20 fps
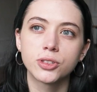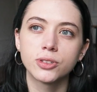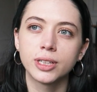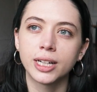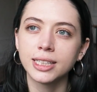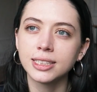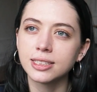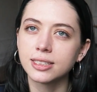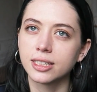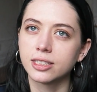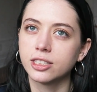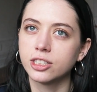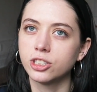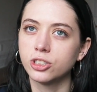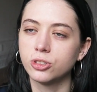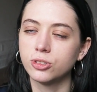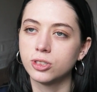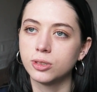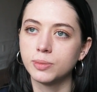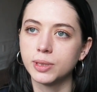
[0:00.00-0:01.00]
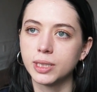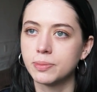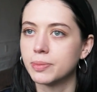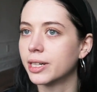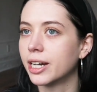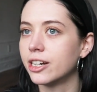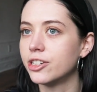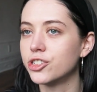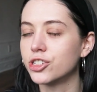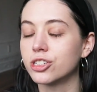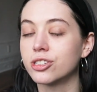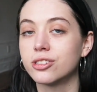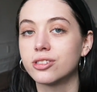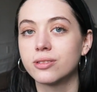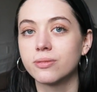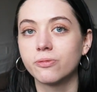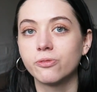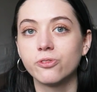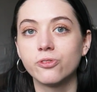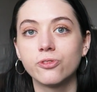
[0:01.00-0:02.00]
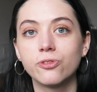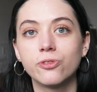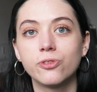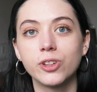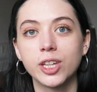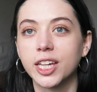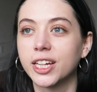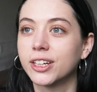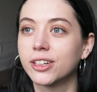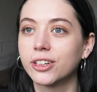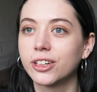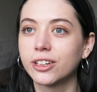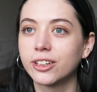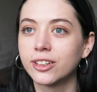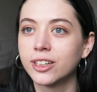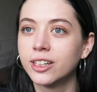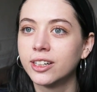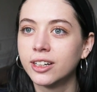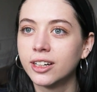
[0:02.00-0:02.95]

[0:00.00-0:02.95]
so that's nothing new to me, but I just feel